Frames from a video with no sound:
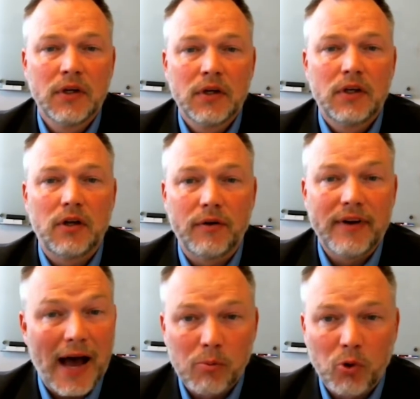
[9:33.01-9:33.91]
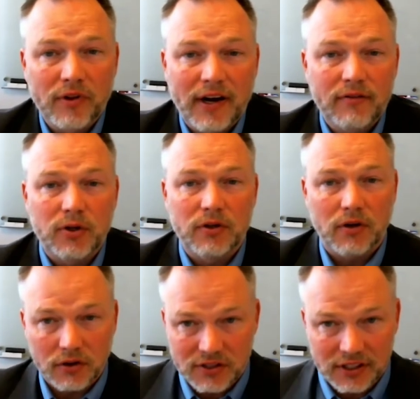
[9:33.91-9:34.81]
Now more than ever,
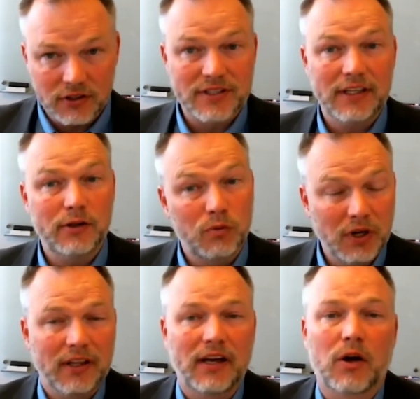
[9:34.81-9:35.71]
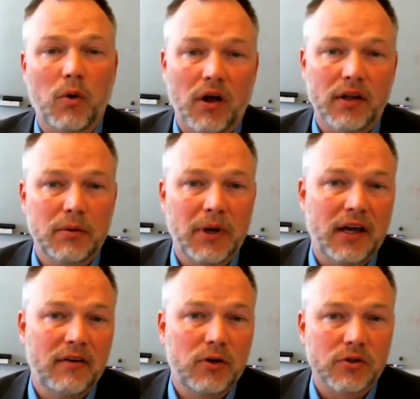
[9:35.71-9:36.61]
our seniors need really high quality
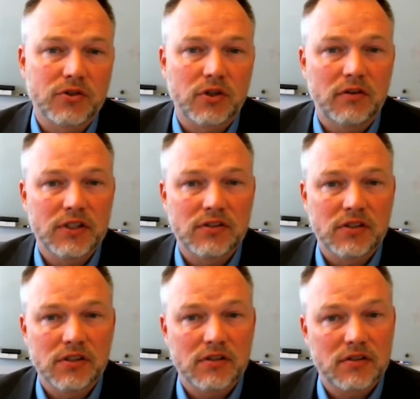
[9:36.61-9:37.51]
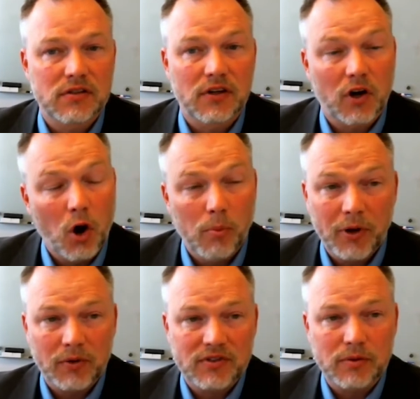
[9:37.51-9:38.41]
behavioral services. They're coping
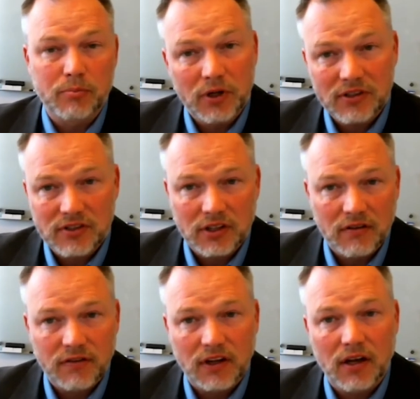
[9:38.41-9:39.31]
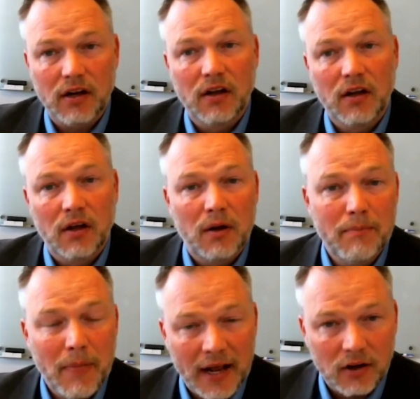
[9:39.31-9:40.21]
with some pretty significant
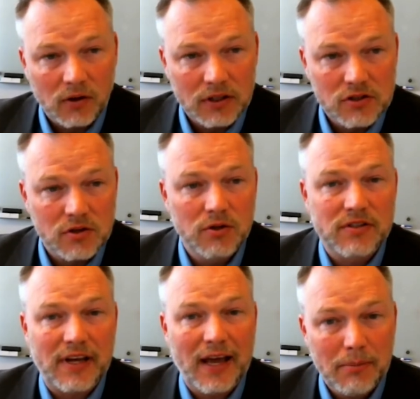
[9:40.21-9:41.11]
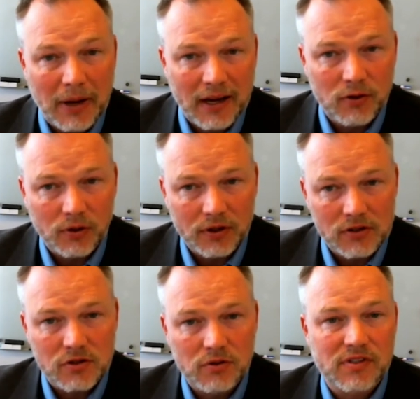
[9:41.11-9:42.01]
medical issues and behavioral
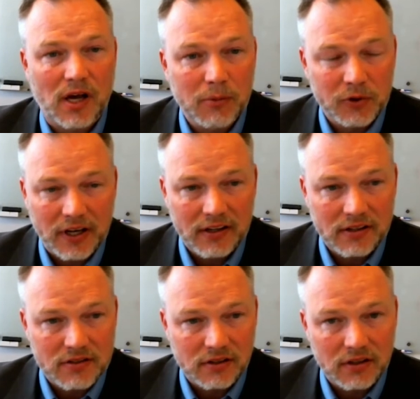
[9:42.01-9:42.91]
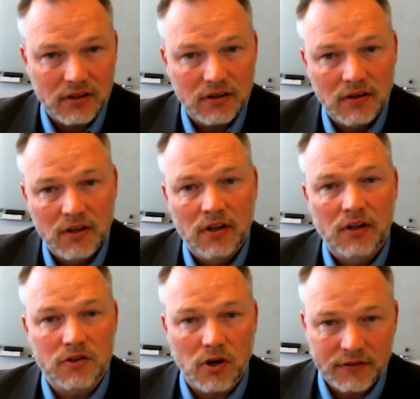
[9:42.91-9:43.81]
issues simultaneously.
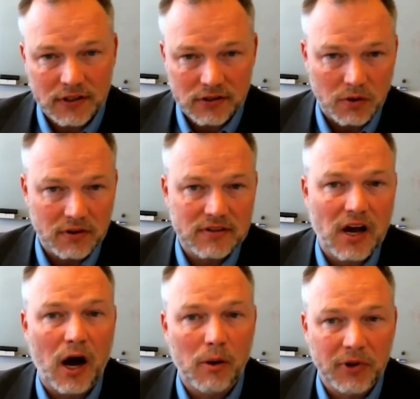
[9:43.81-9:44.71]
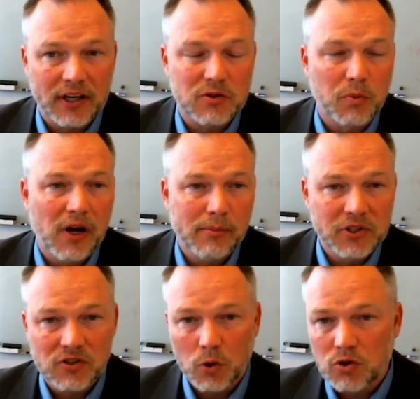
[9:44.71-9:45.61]
There's often sort of this complex web of
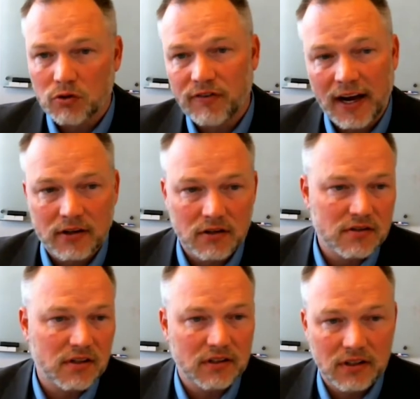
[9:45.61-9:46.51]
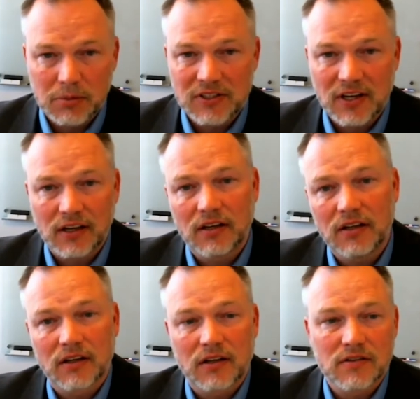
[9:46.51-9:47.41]
social factors that need to be taken
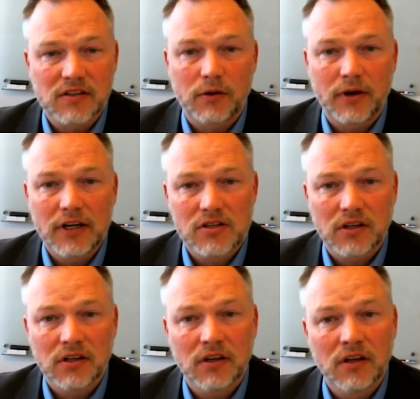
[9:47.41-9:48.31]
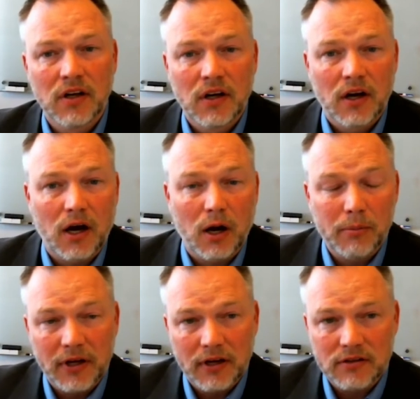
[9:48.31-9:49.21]
into consideration.
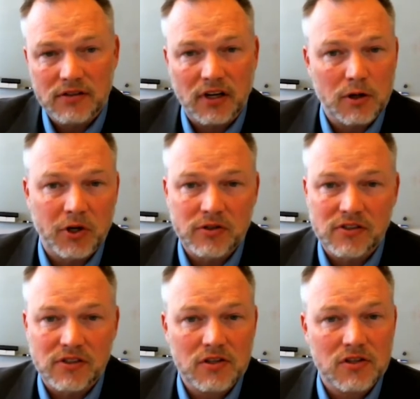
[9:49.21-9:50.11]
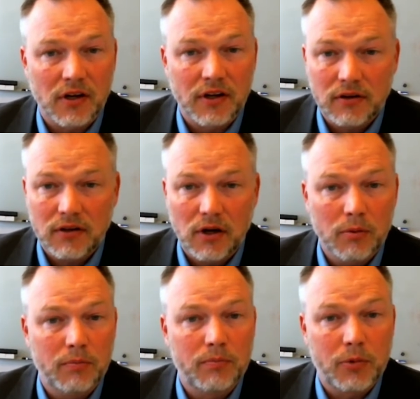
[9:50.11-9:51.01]
And as Dr. Parsons touched on,
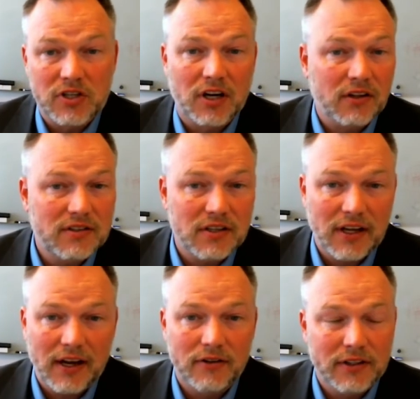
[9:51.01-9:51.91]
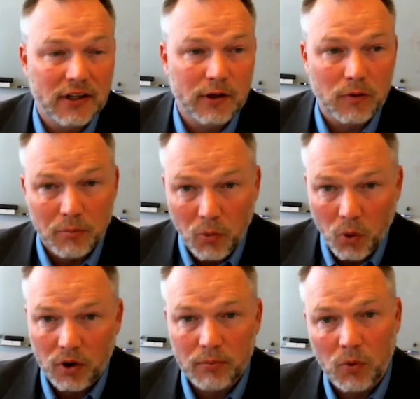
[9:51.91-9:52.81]
particularly today, they're dealing with
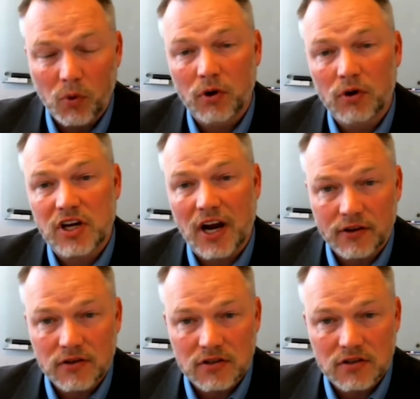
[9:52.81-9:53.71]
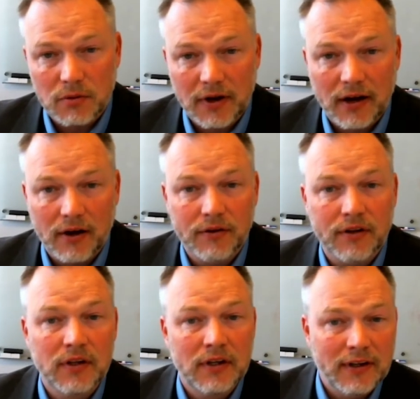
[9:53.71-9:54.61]
more and more challenges around
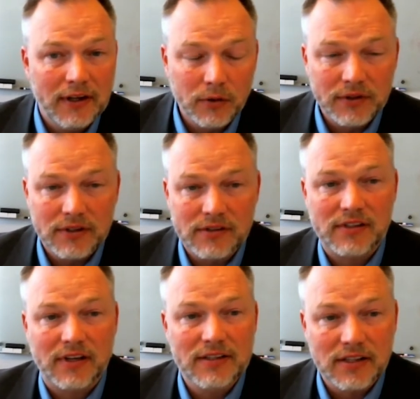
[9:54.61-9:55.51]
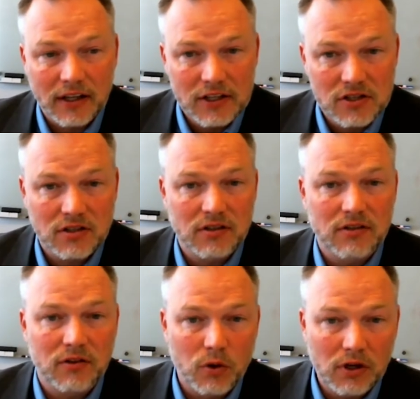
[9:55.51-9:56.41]
illness, isolation,
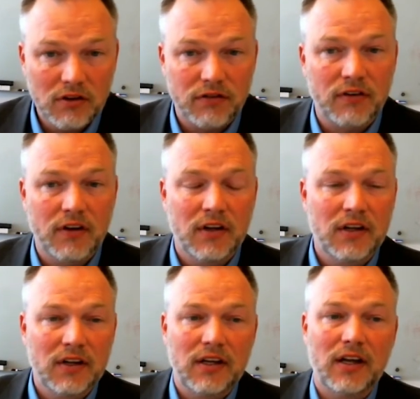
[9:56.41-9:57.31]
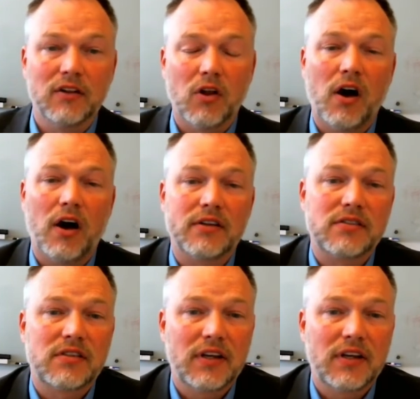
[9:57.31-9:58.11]
grief, and loss.